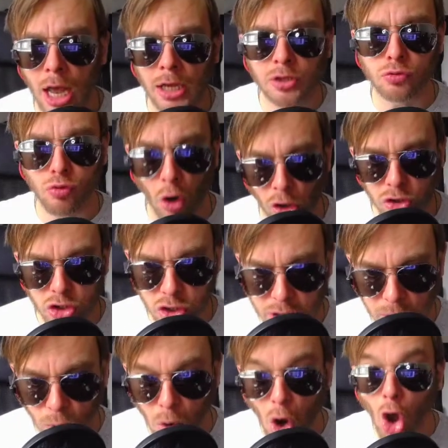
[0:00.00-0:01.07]
is Ron
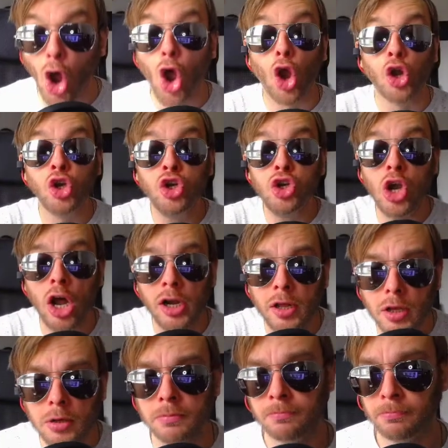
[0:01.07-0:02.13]
Seal. None of
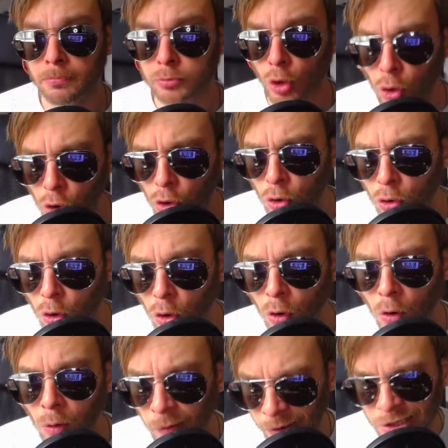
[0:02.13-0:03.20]
them do
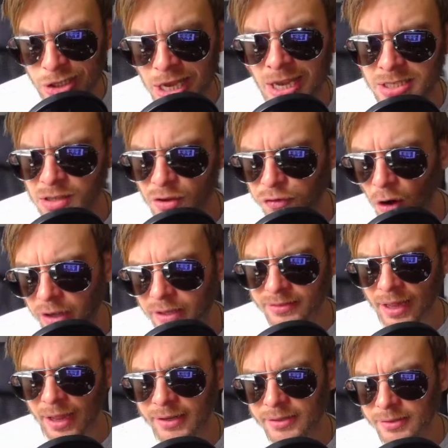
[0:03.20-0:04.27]
what it says in the fucking
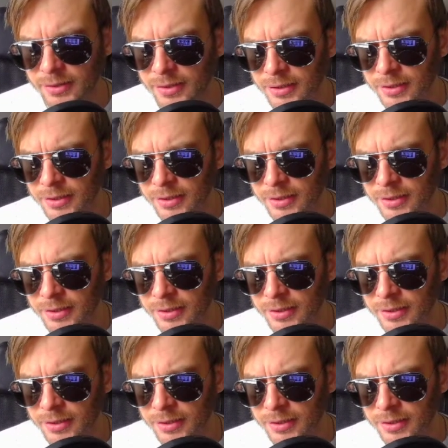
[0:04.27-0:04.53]
tin.